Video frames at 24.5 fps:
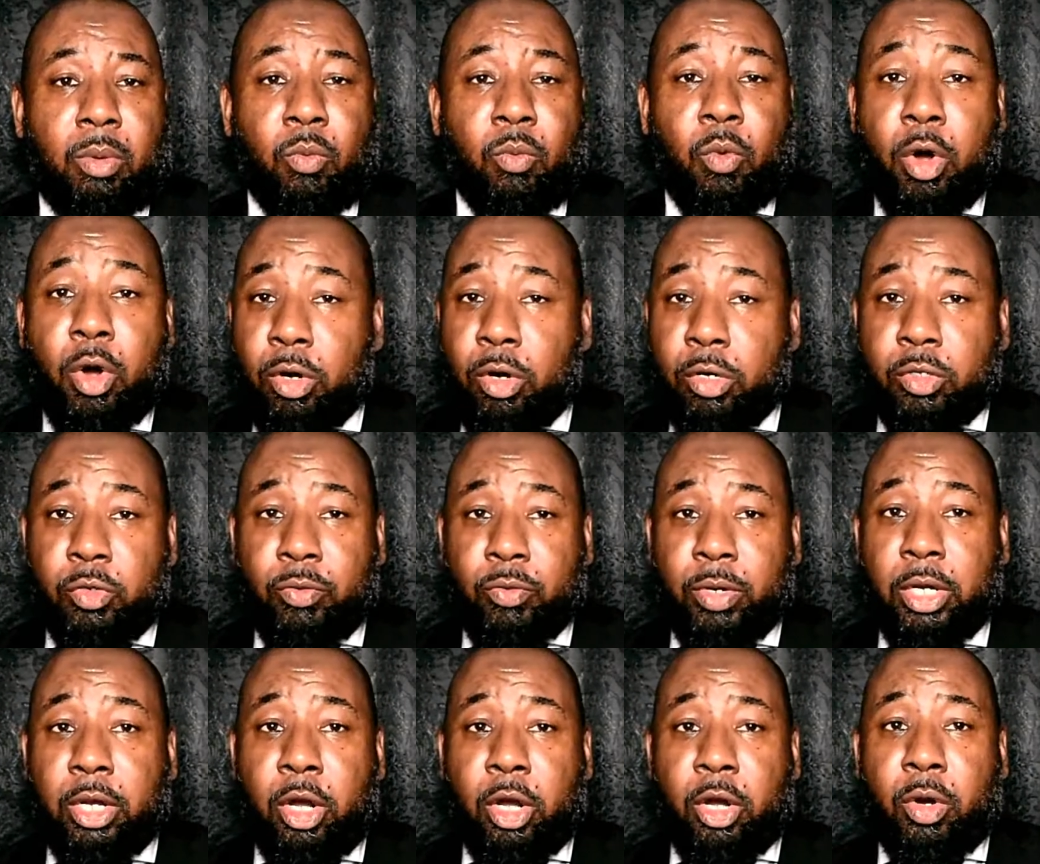Words
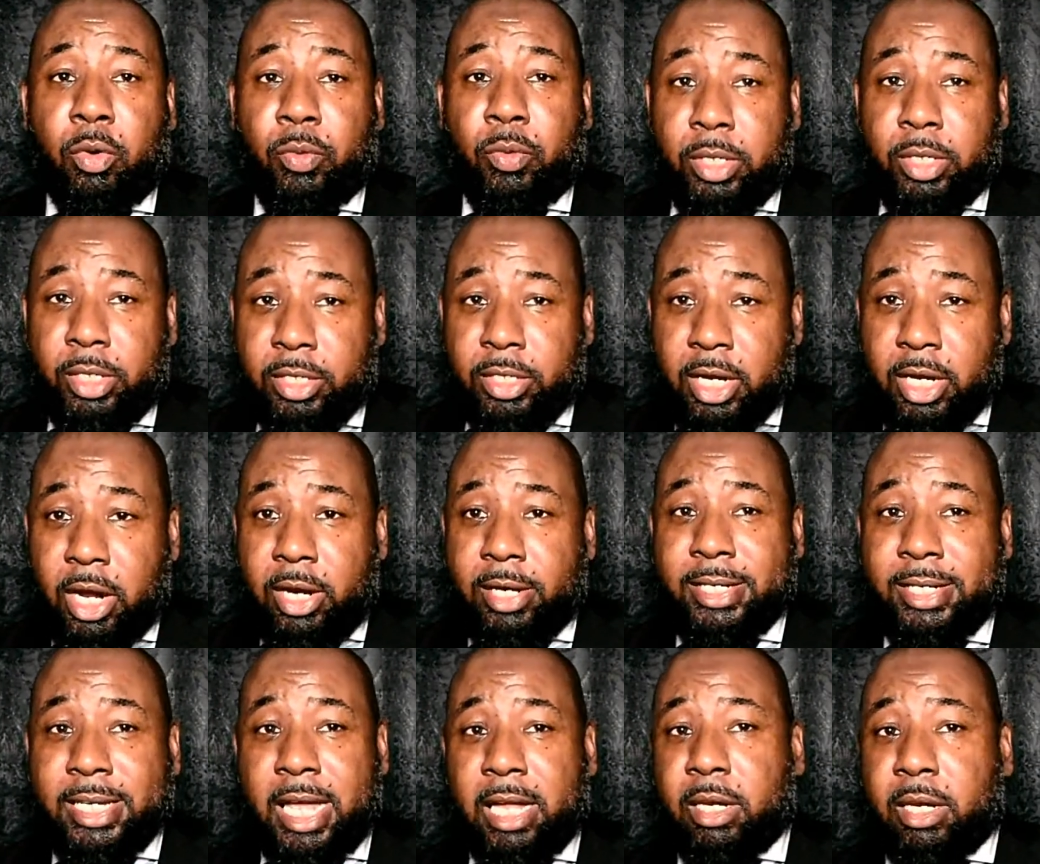really hurt when you
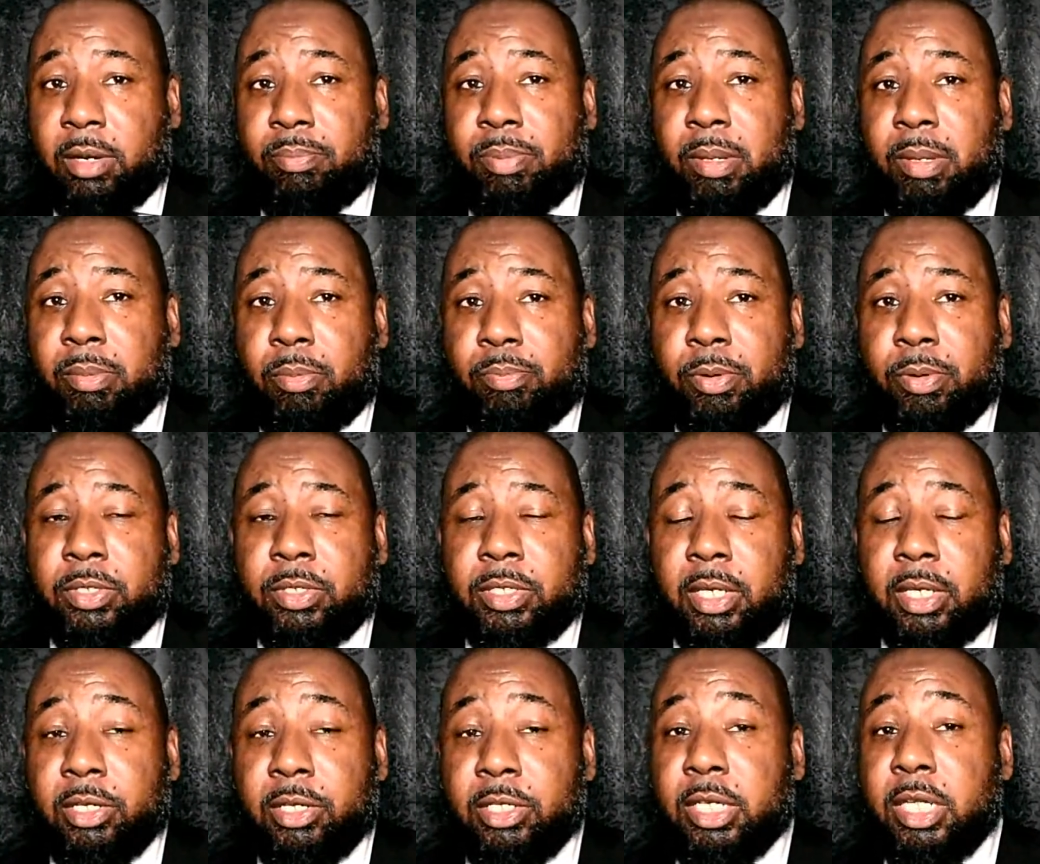start attacking people
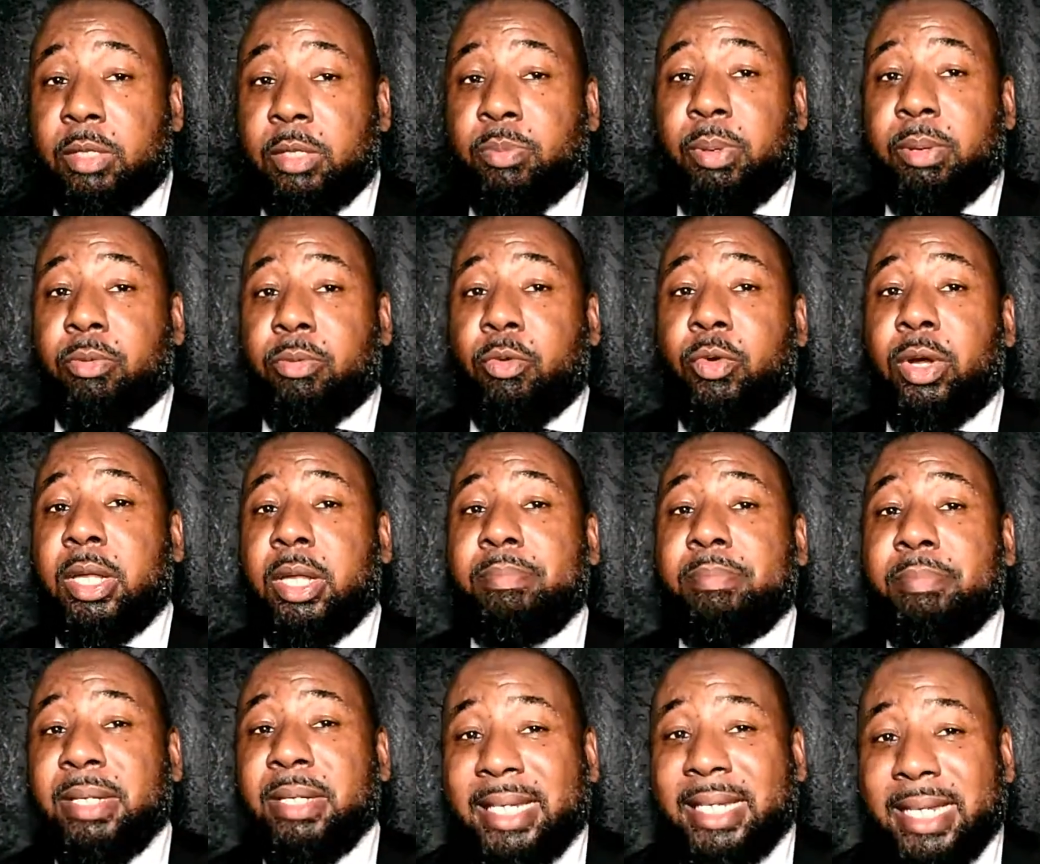personally, because these people
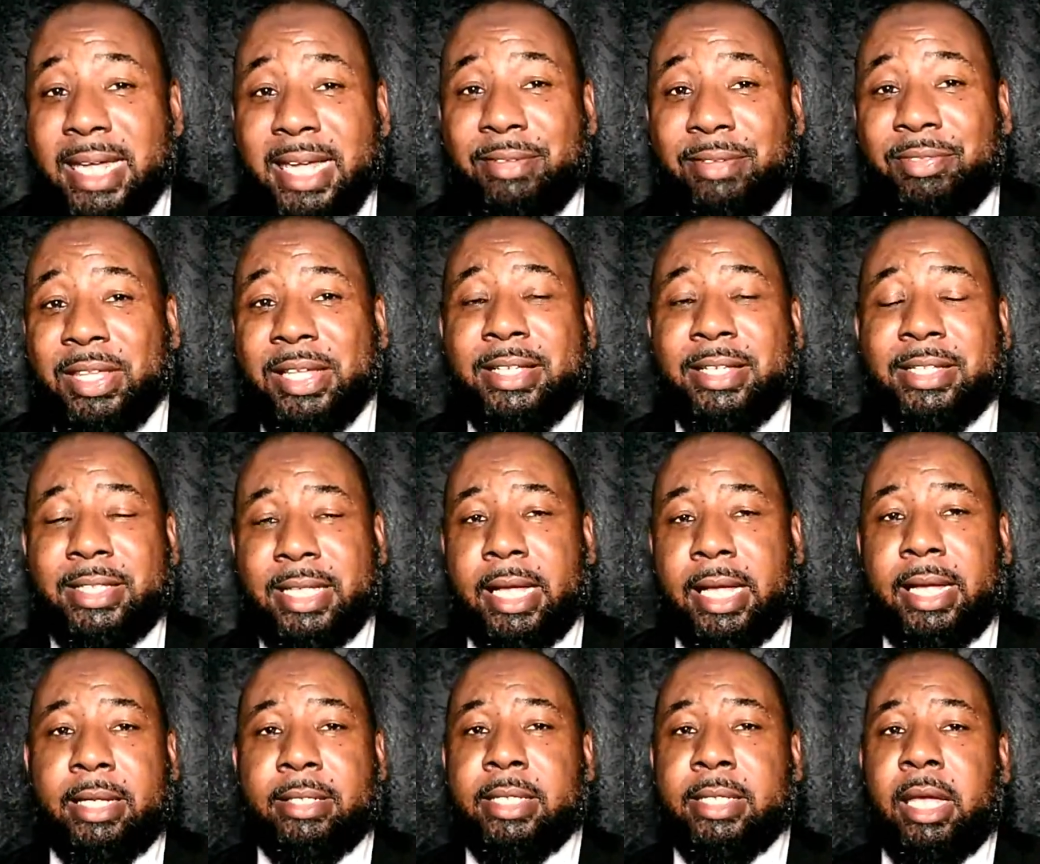really believe these
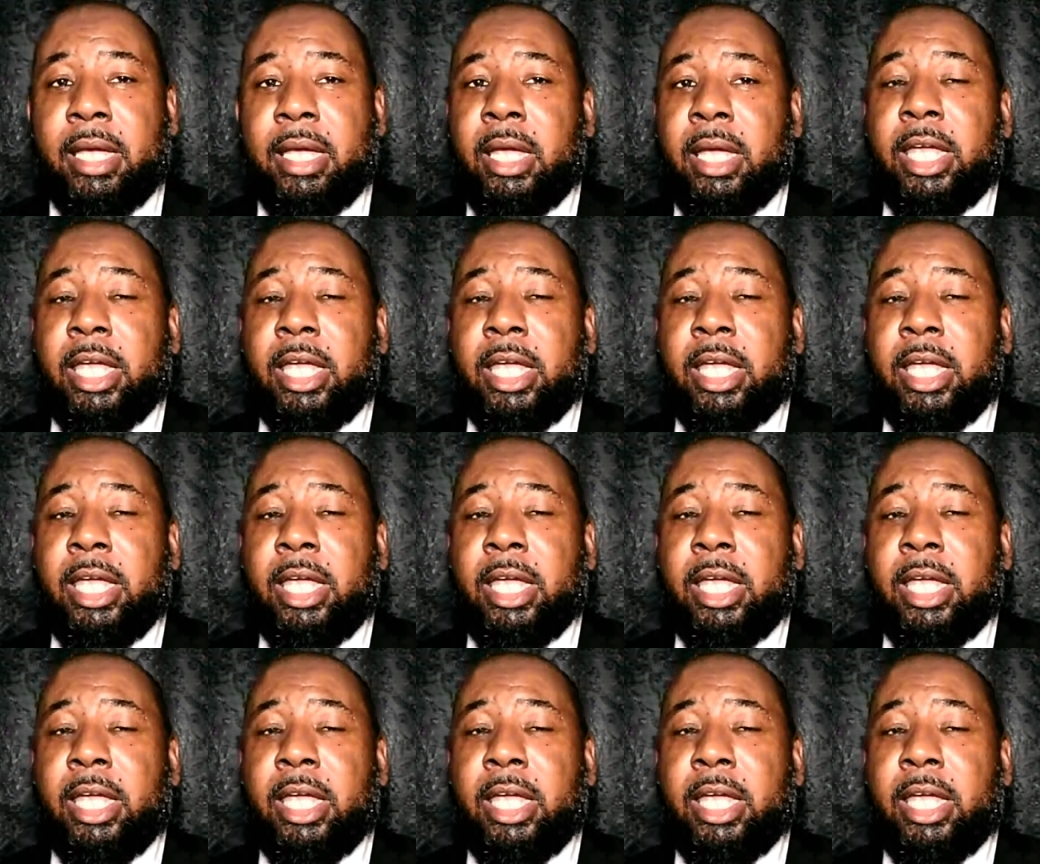things,